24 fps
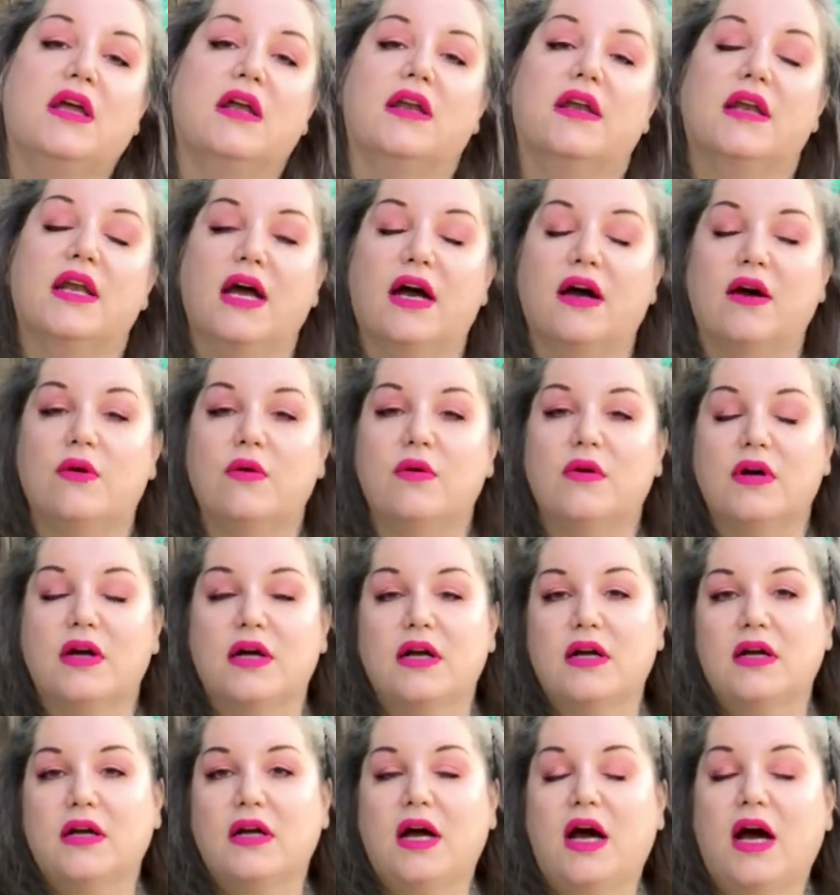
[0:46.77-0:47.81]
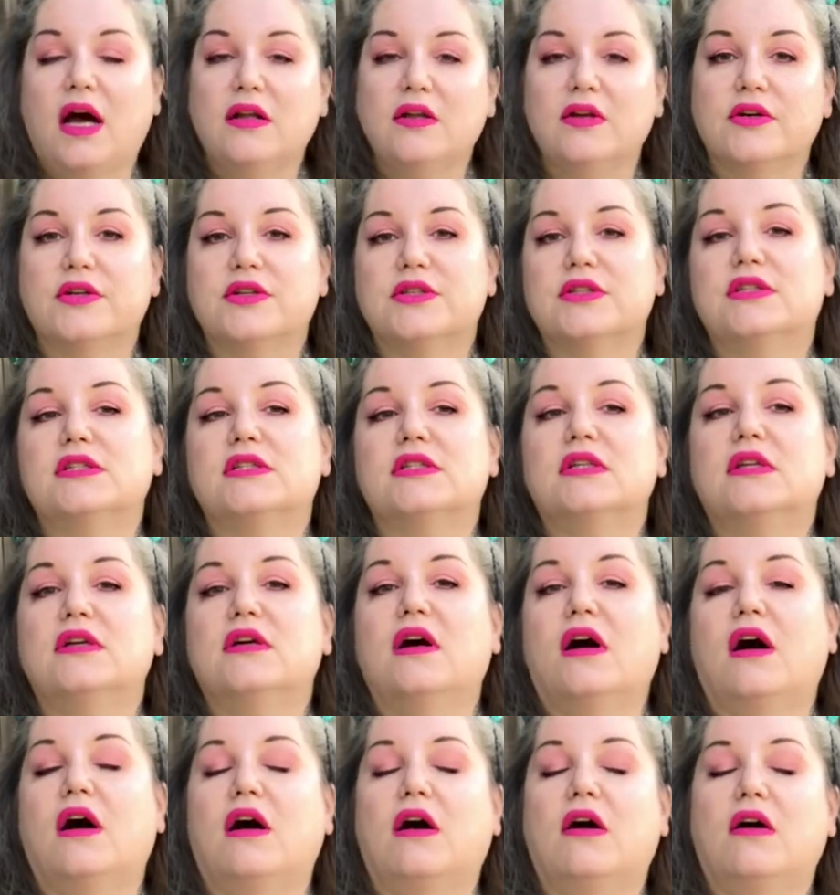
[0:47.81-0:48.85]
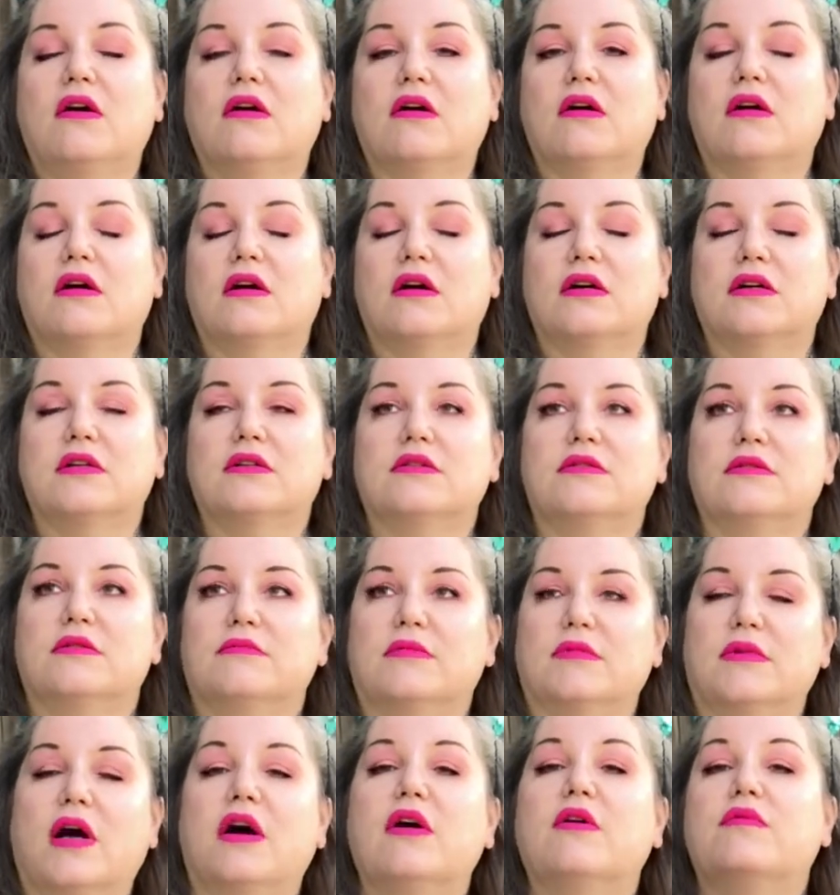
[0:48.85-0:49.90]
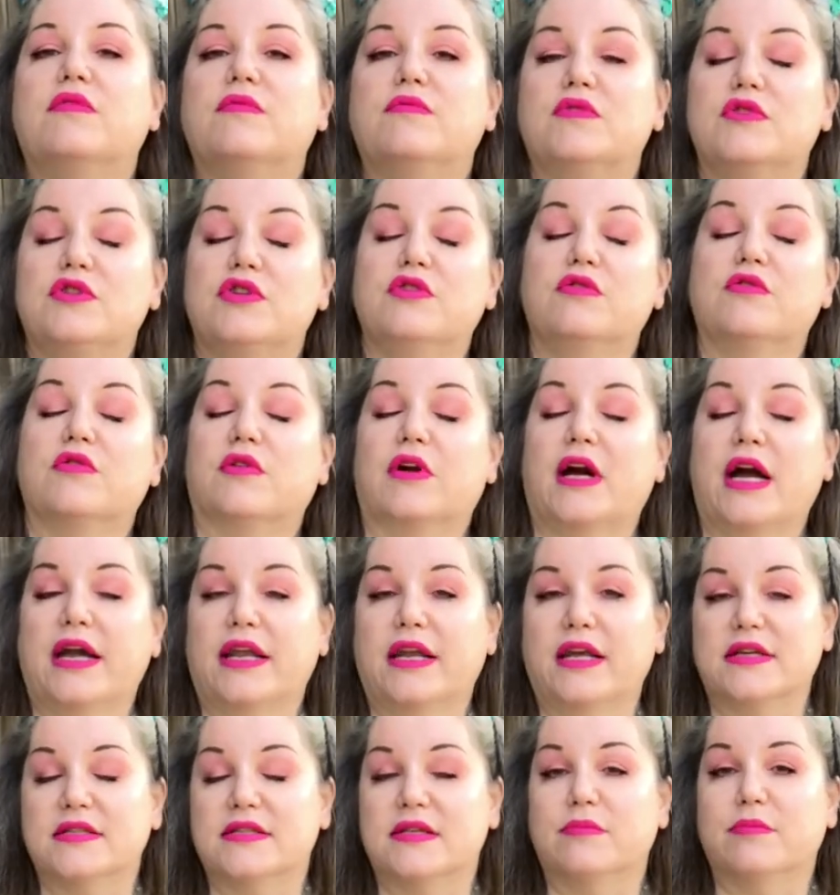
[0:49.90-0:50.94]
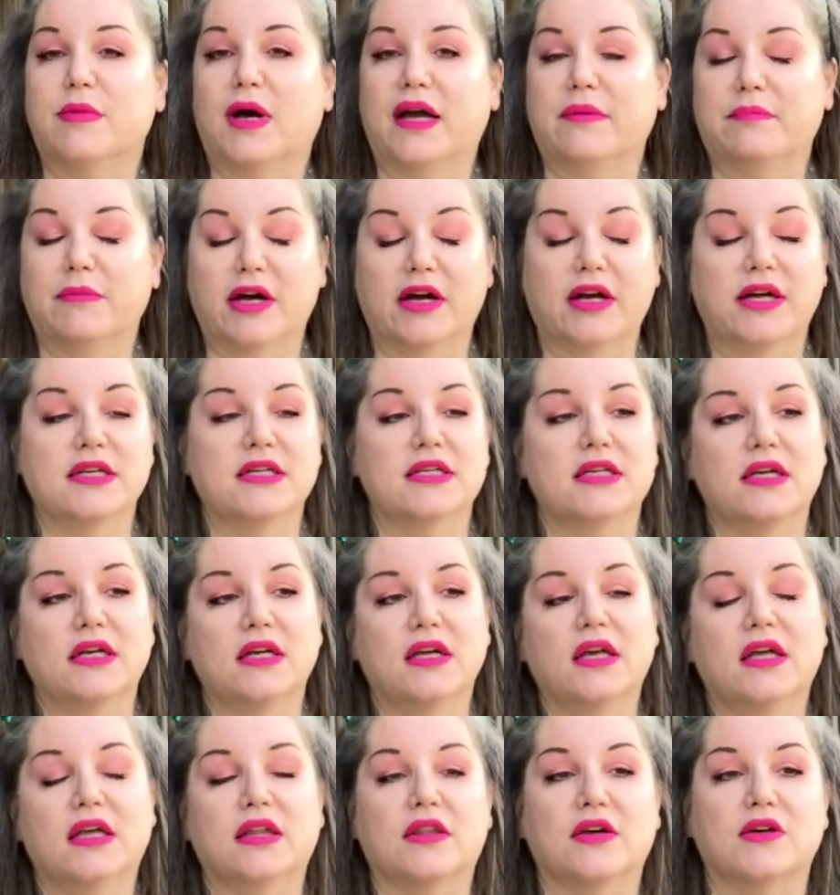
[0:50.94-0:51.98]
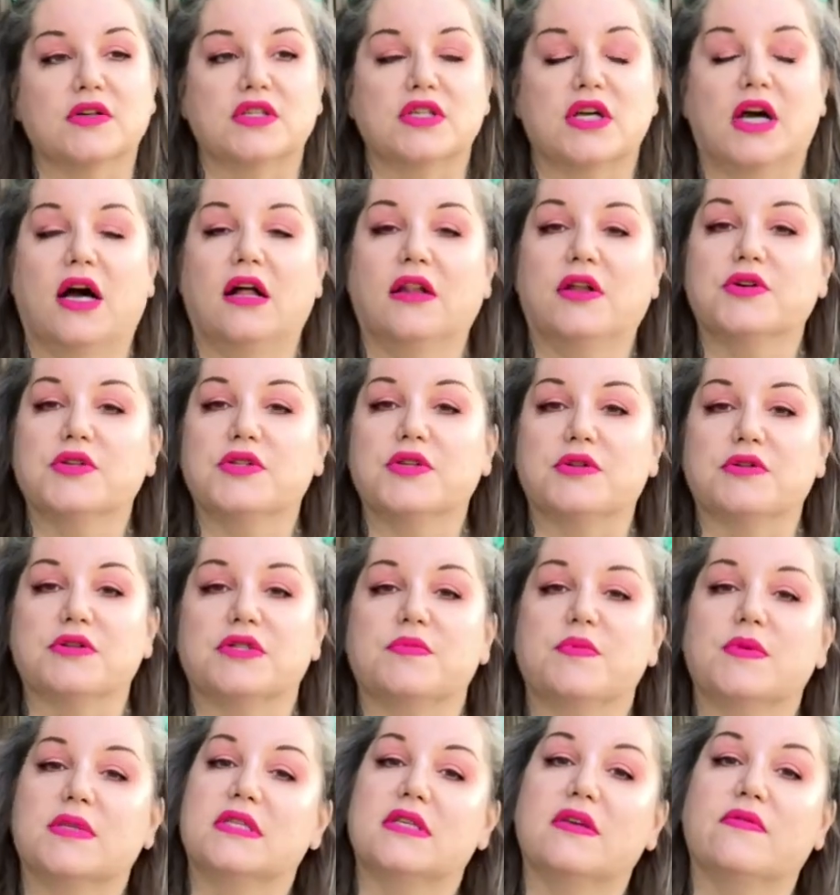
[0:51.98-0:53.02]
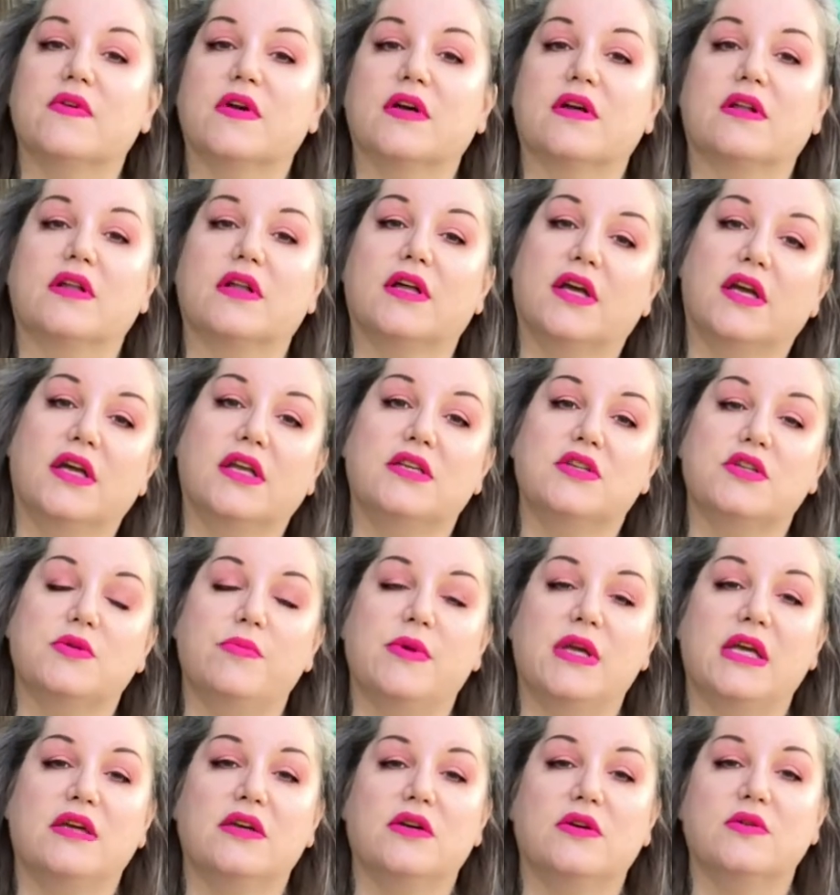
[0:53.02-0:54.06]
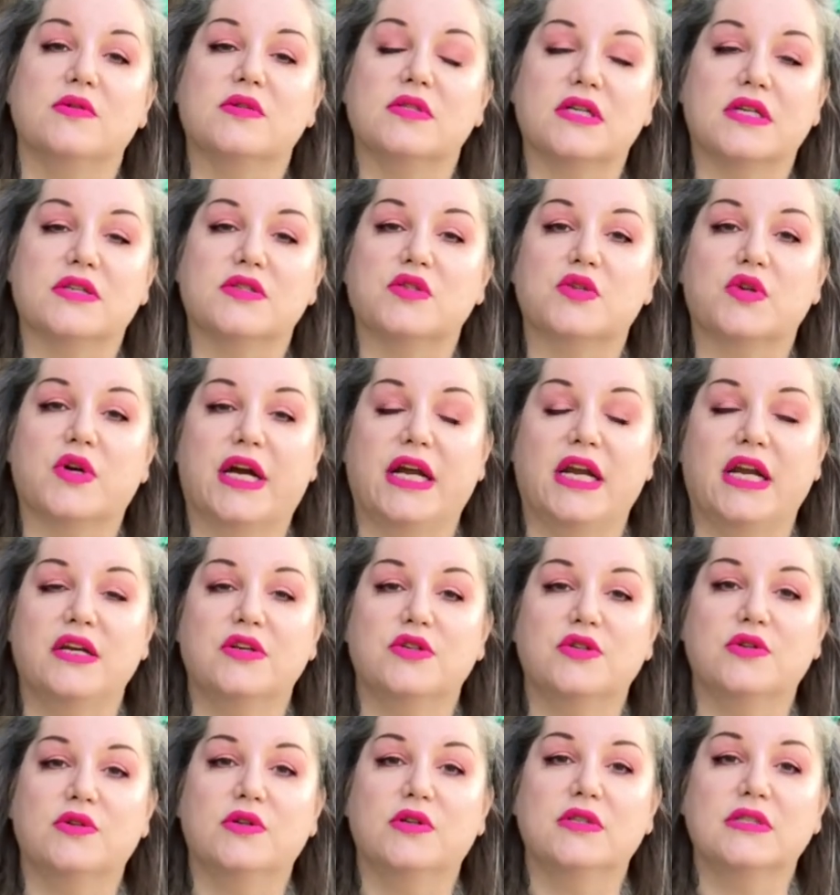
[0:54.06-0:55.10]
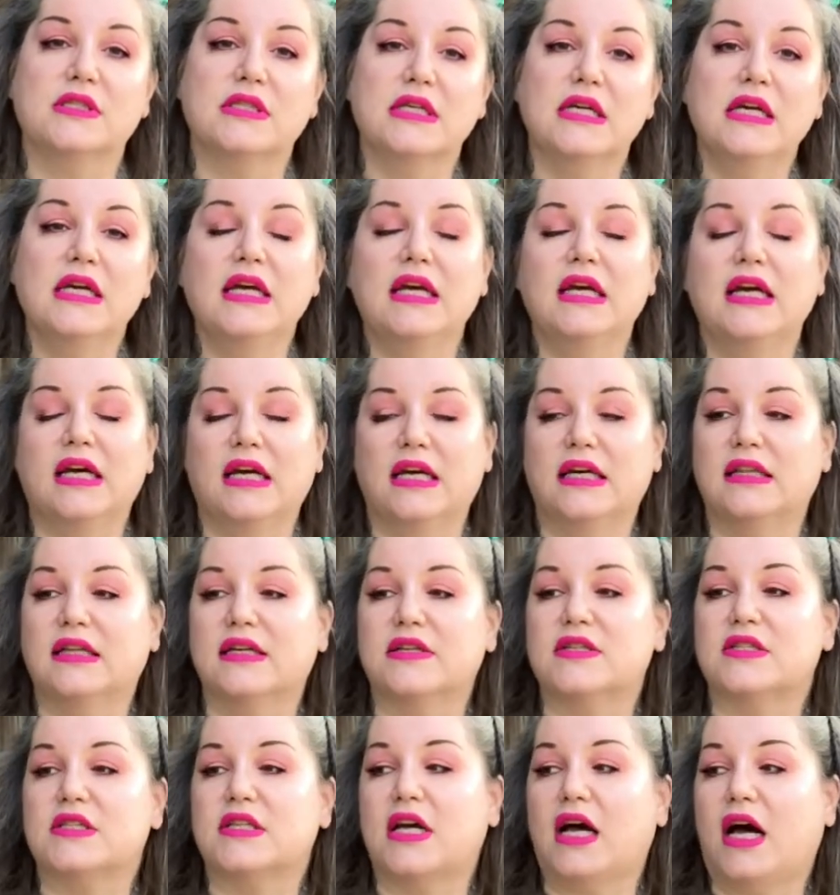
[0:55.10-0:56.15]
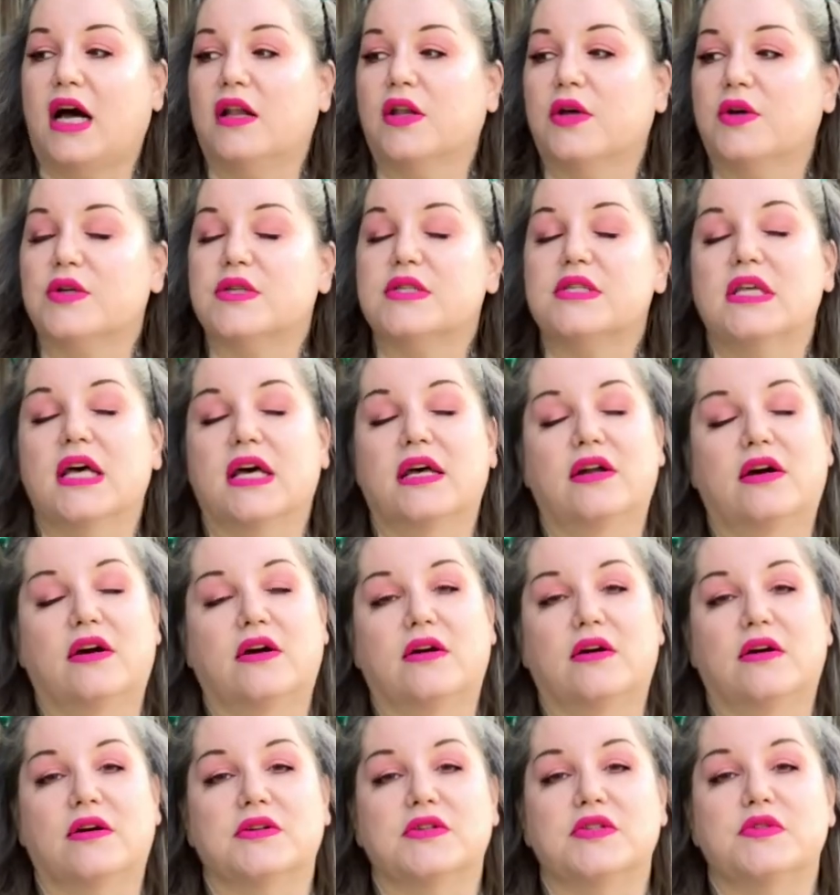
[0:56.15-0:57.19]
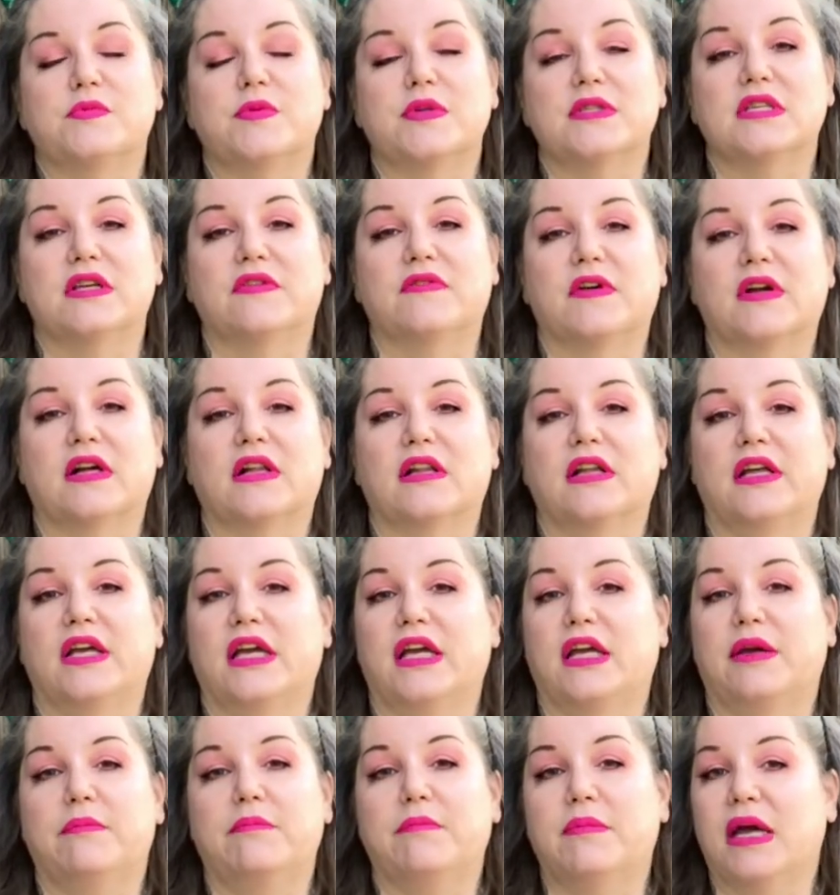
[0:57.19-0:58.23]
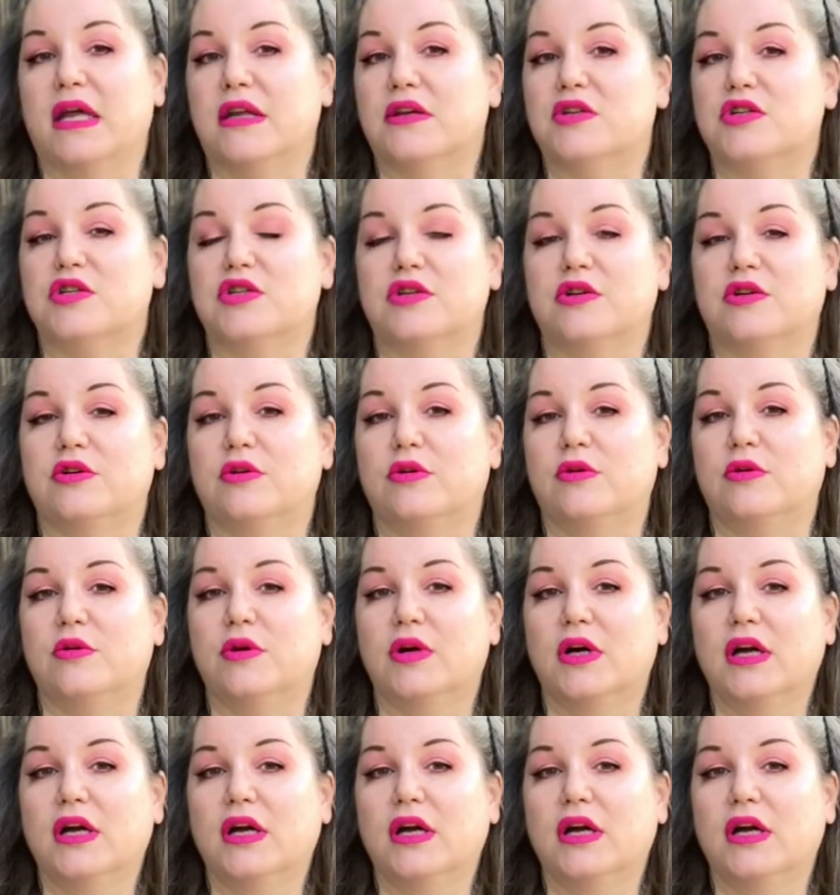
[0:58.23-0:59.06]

Now, collars are of two varieties in my mind. There's collars that are specifically to be used as training tools, and there's collars that are specifically meant to